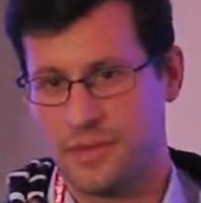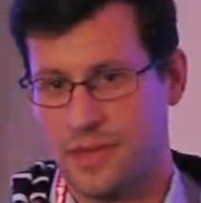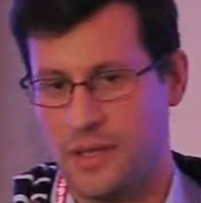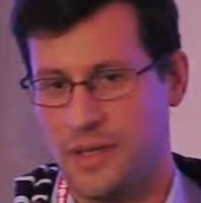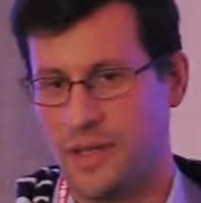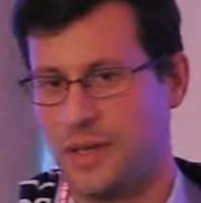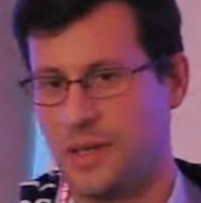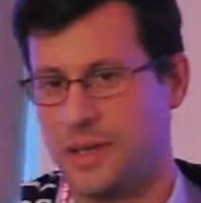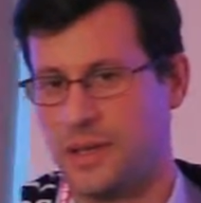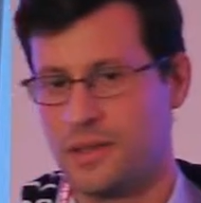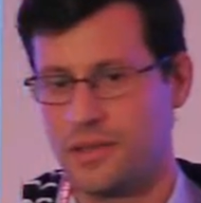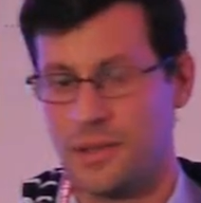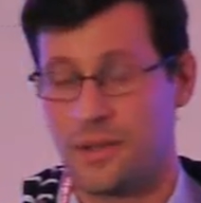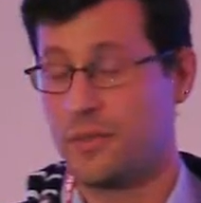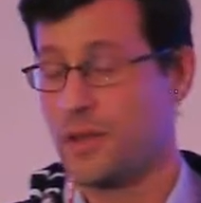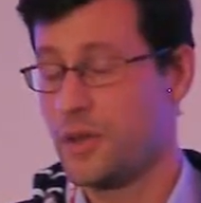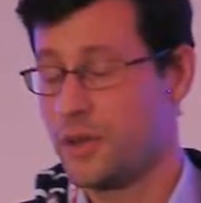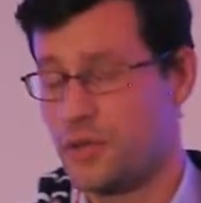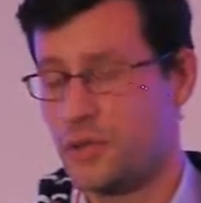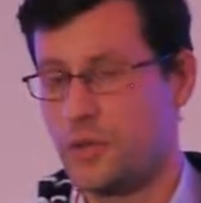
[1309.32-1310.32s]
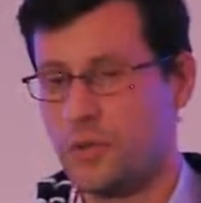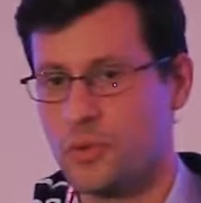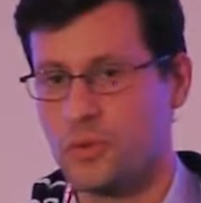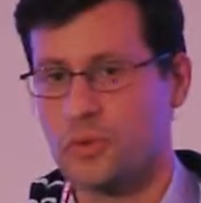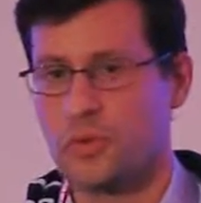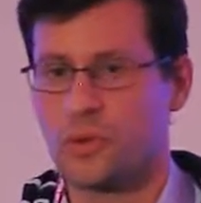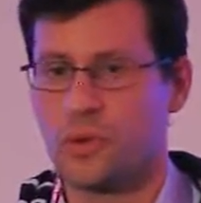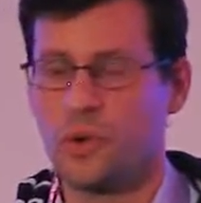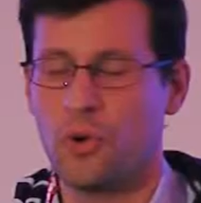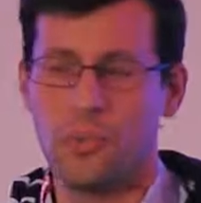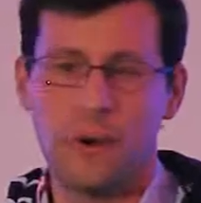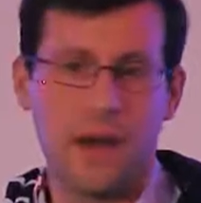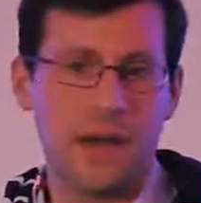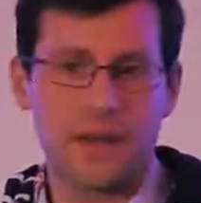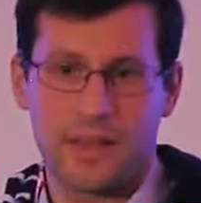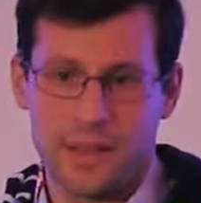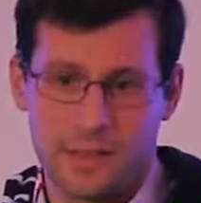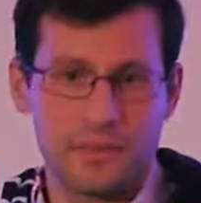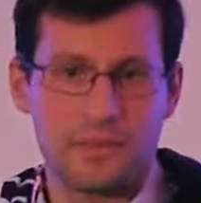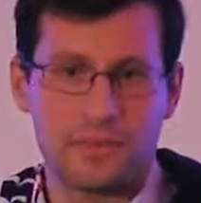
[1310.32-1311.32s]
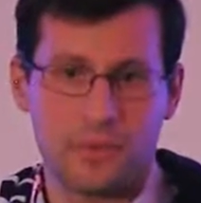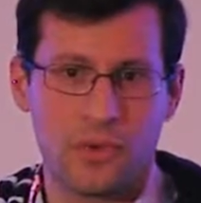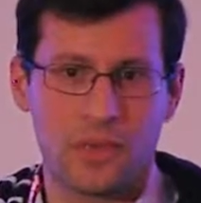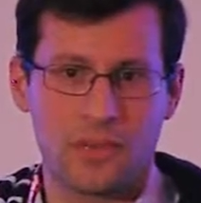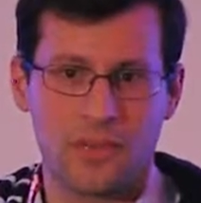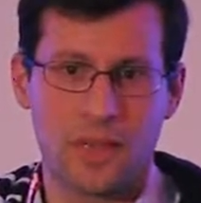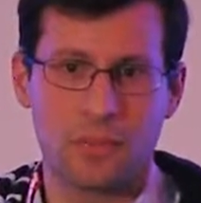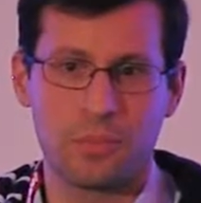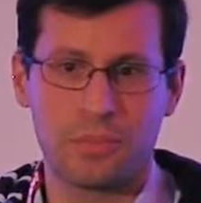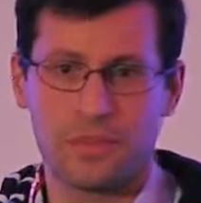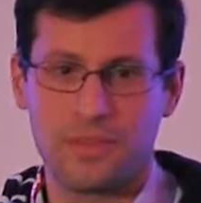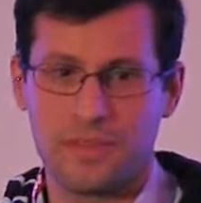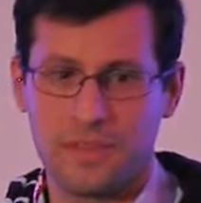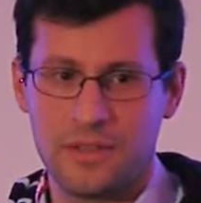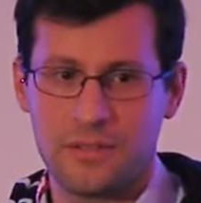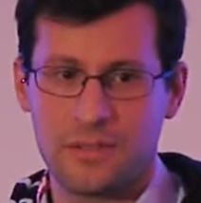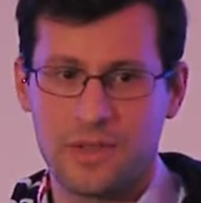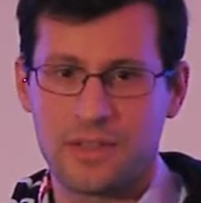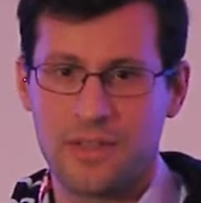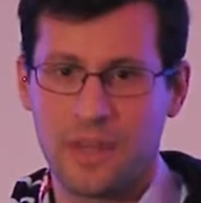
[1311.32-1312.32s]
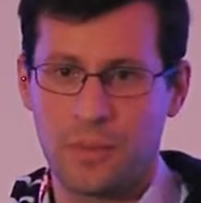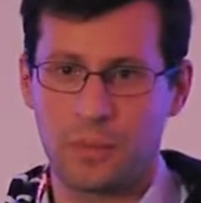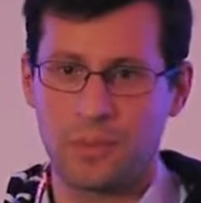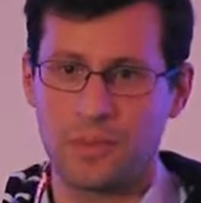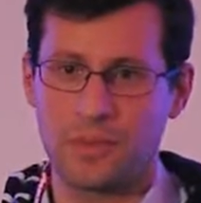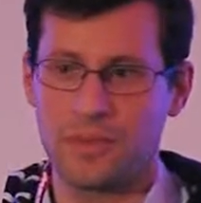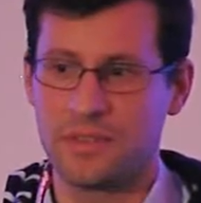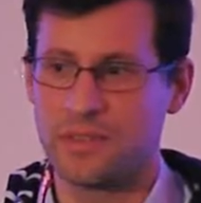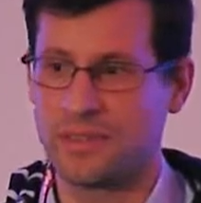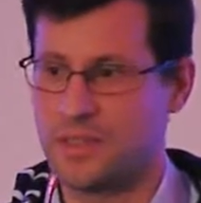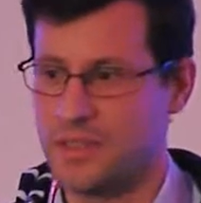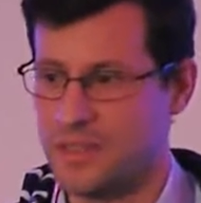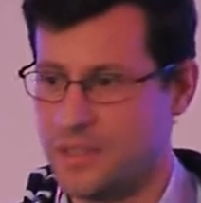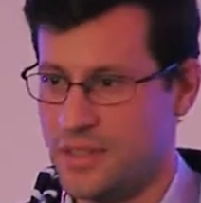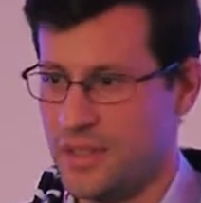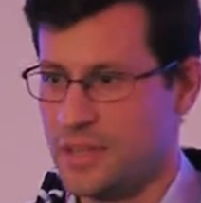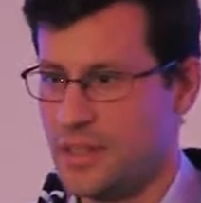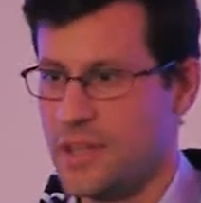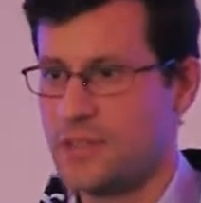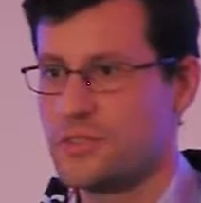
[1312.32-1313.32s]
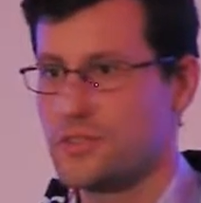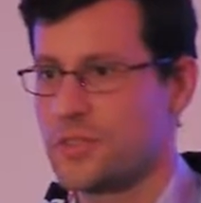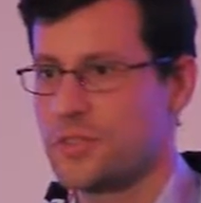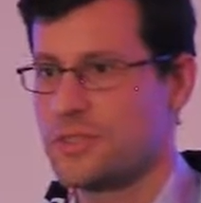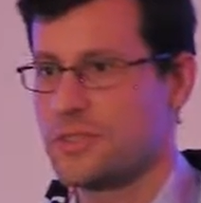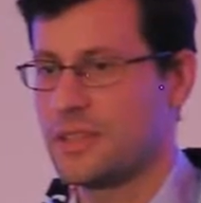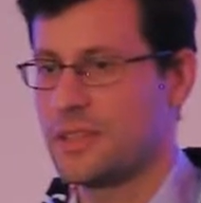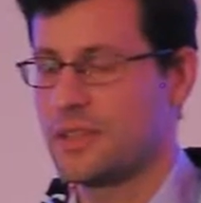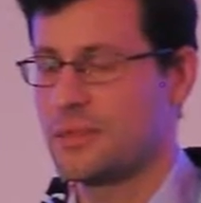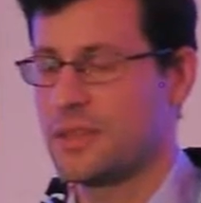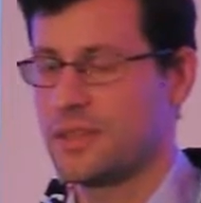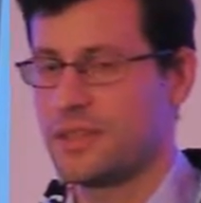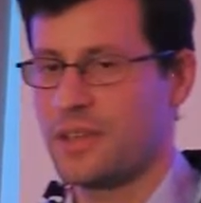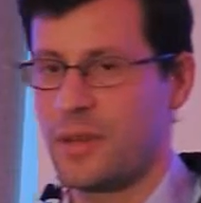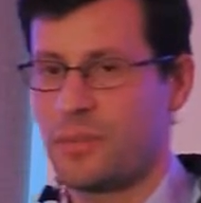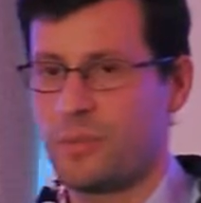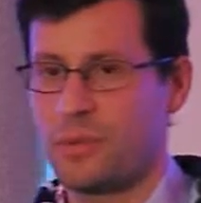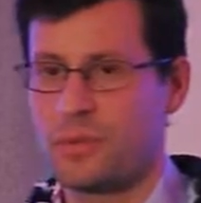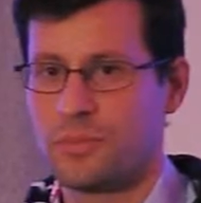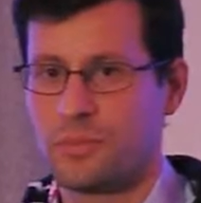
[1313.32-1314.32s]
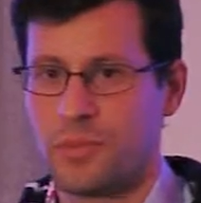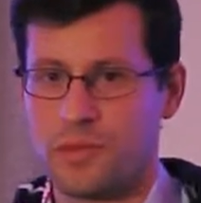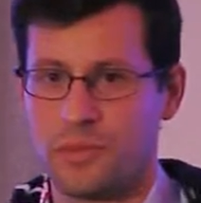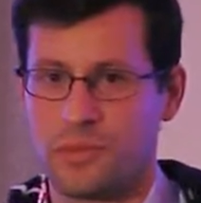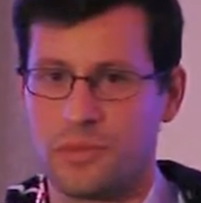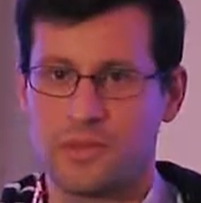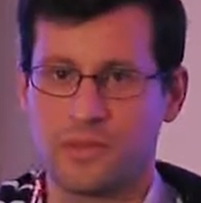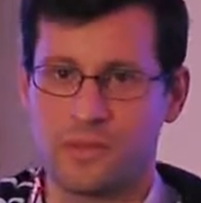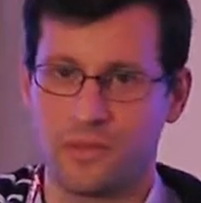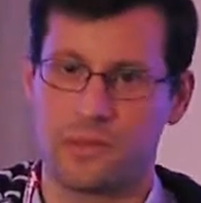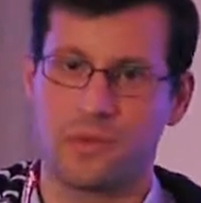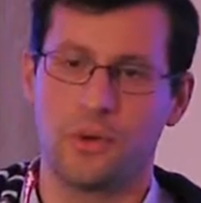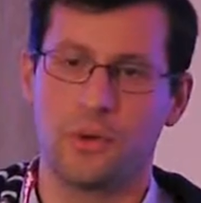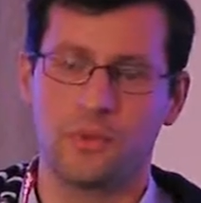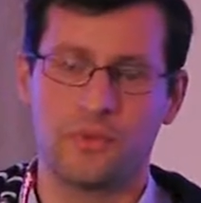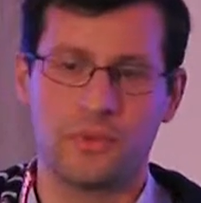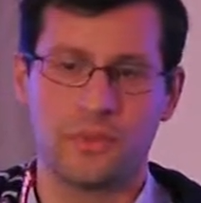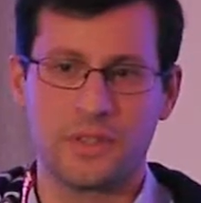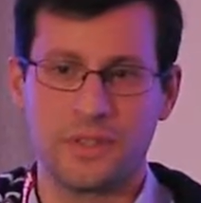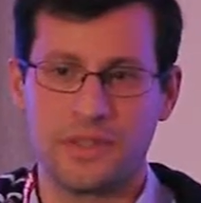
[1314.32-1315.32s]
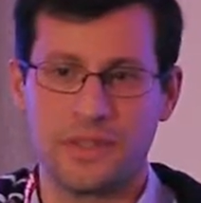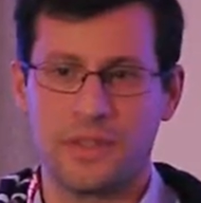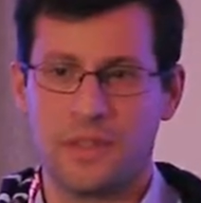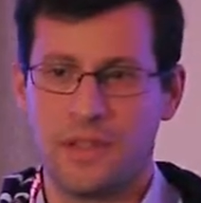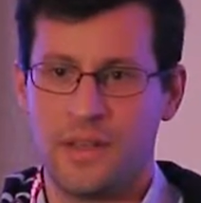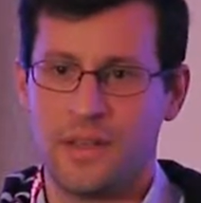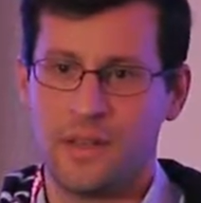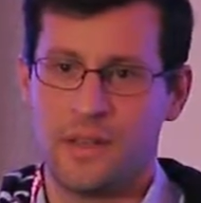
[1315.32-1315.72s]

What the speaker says: that way you can go back and, for example, see what happened this year, and not just see what happened, but also hopefully